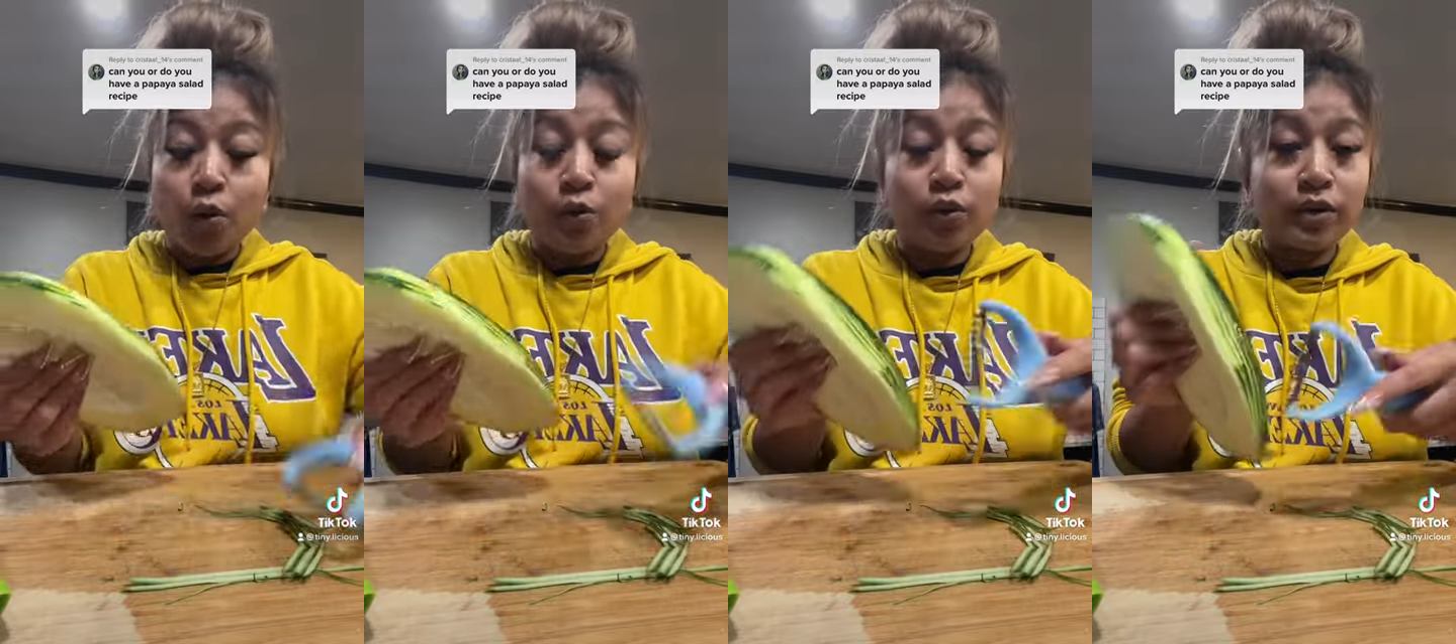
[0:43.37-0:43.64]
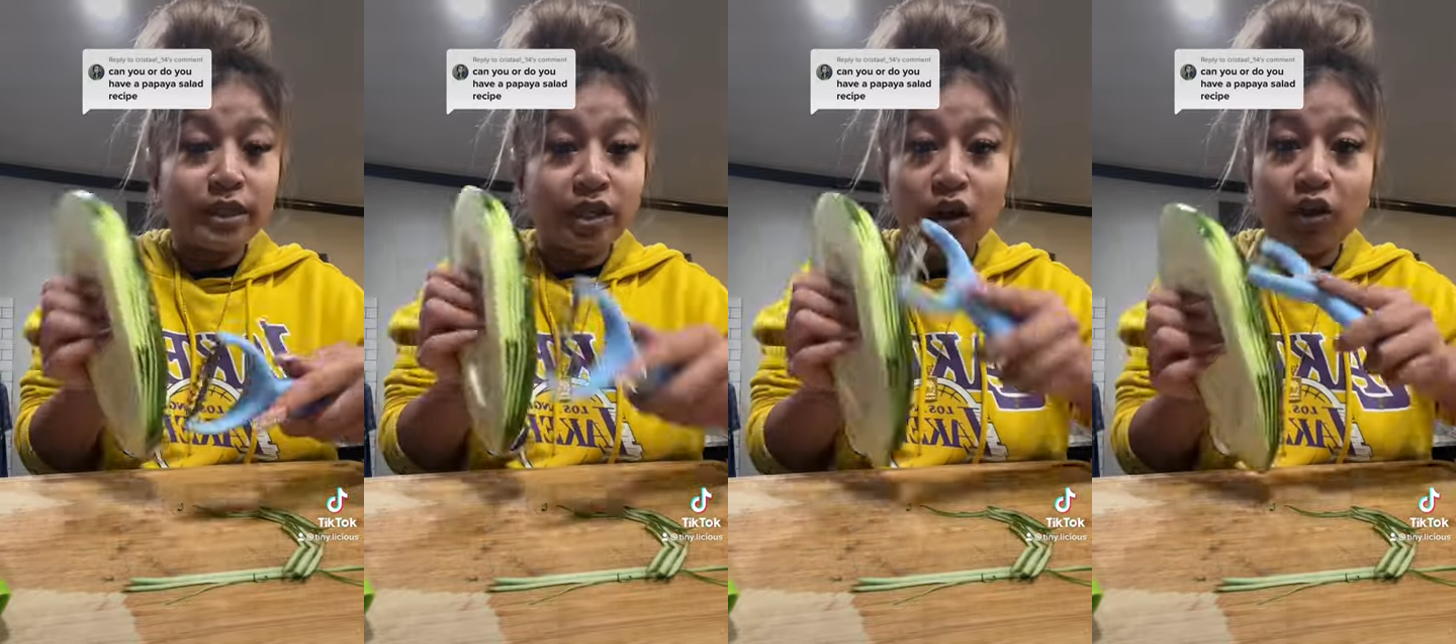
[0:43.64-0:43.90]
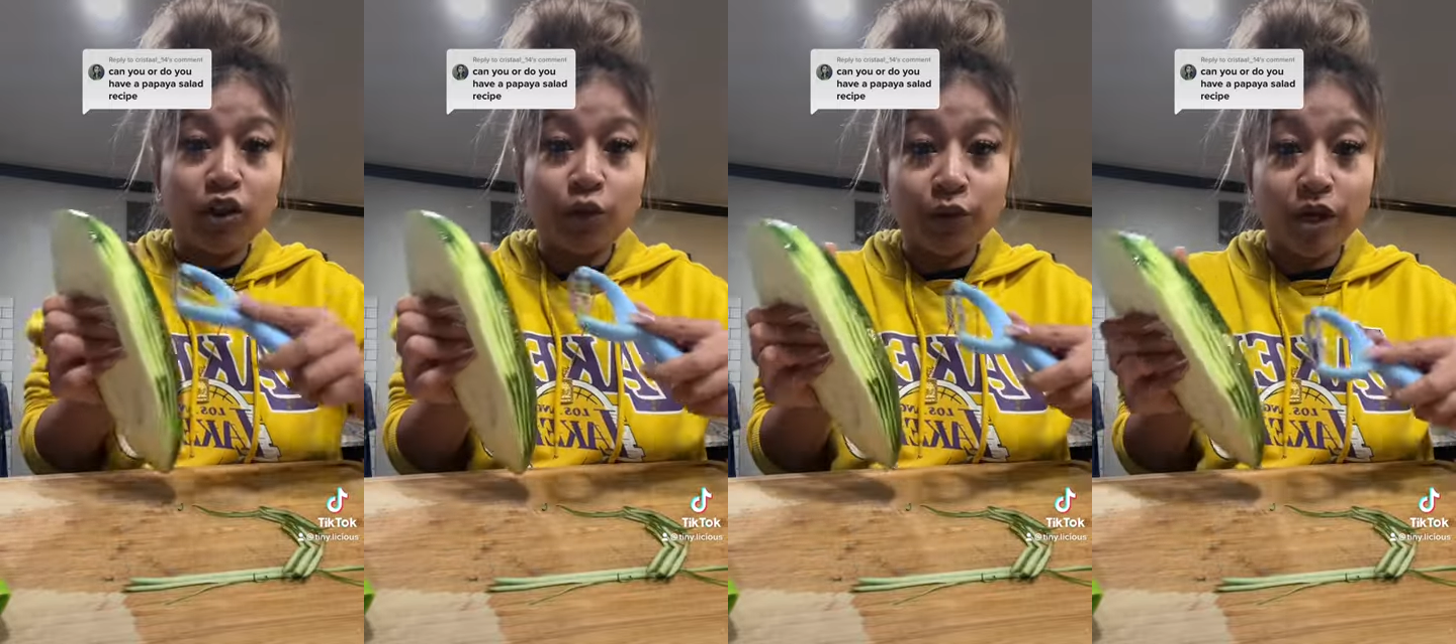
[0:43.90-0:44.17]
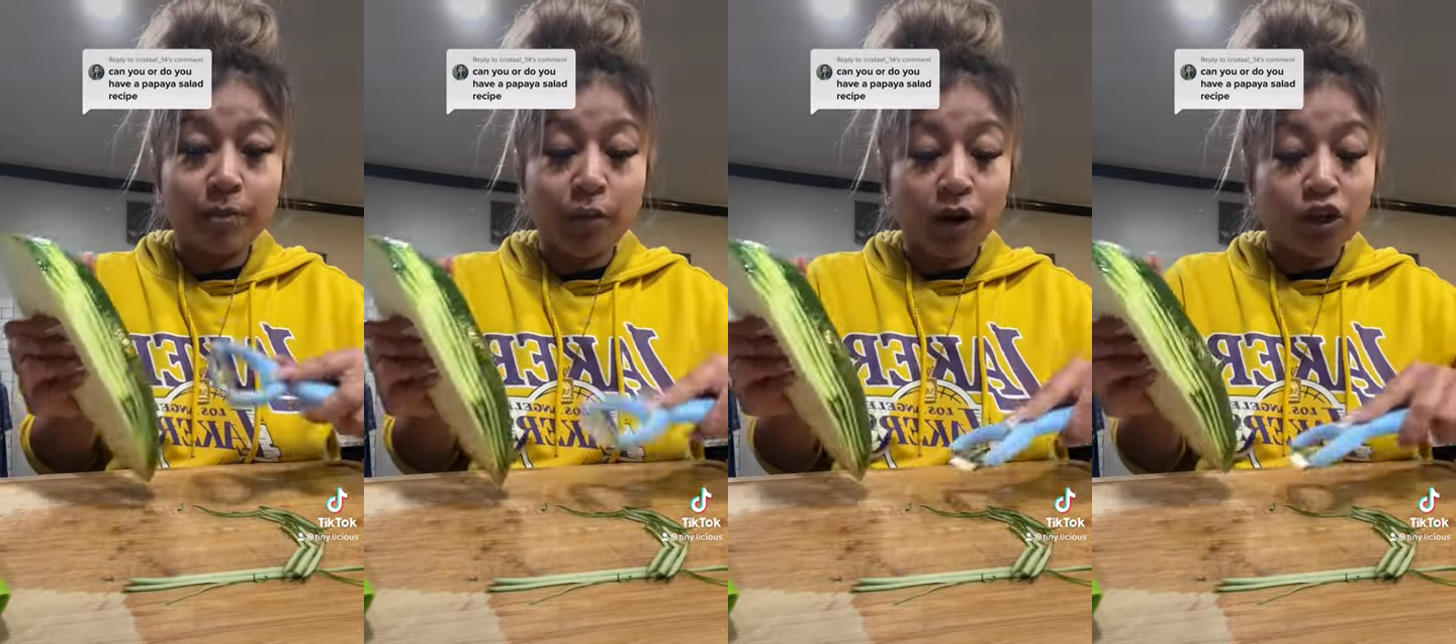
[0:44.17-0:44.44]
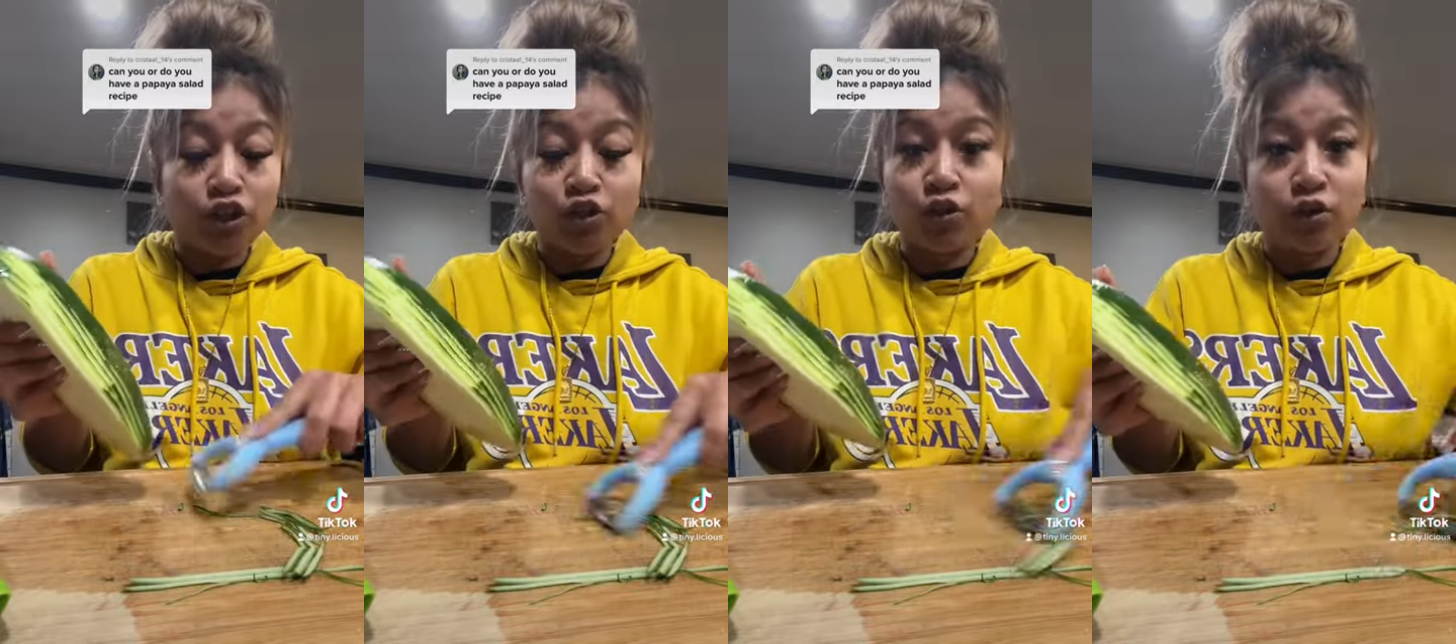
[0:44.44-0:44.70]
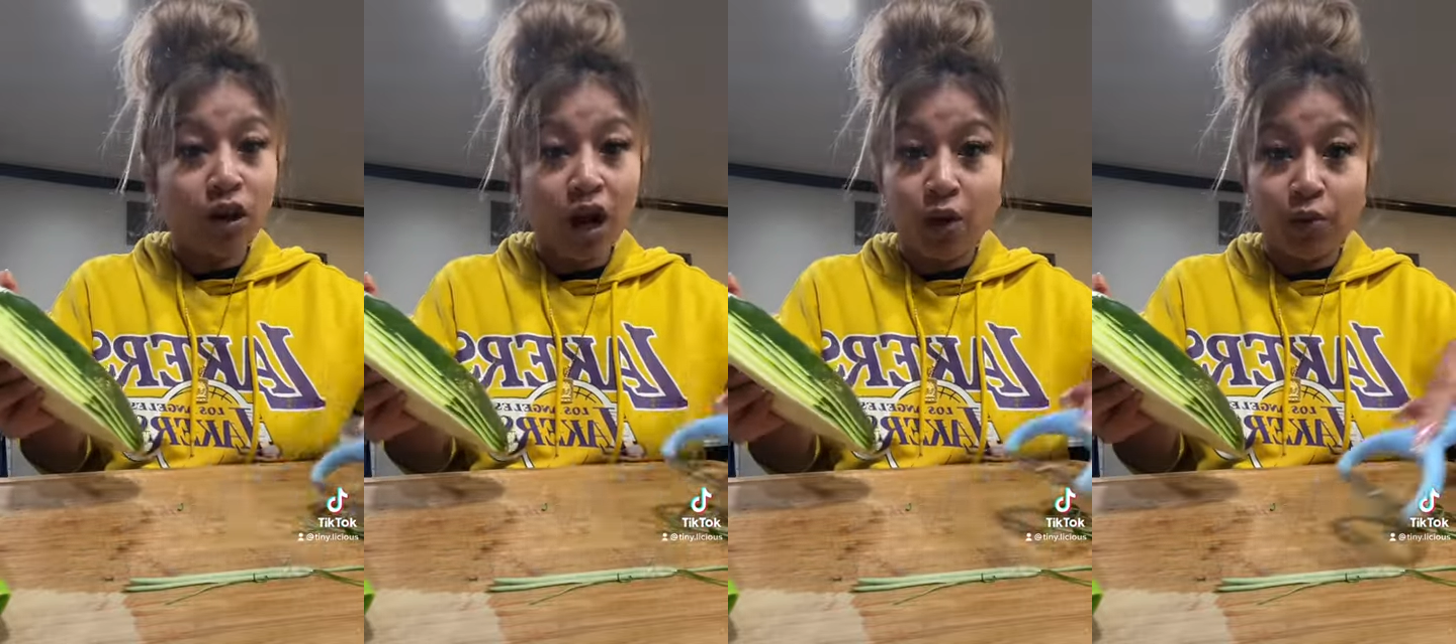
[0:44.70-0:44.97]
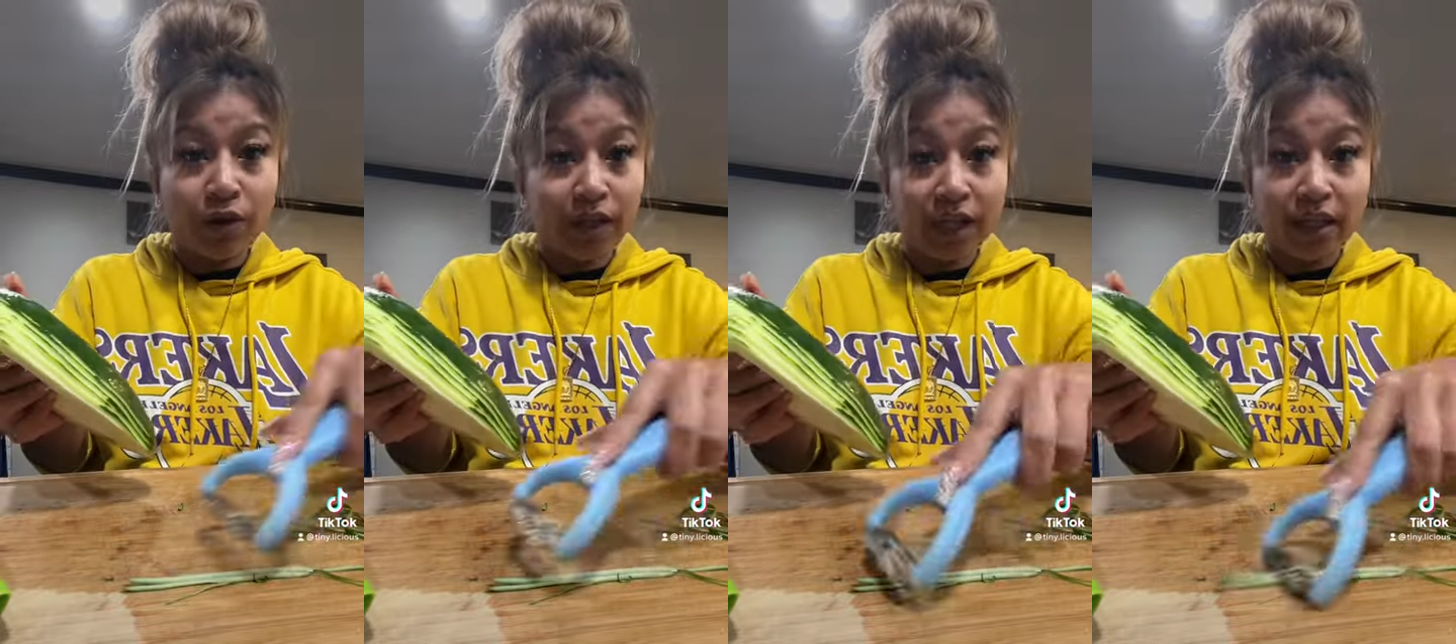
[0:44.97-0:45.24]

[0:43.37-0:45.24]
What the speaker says: We're gonna take all the green parts. You do not wanna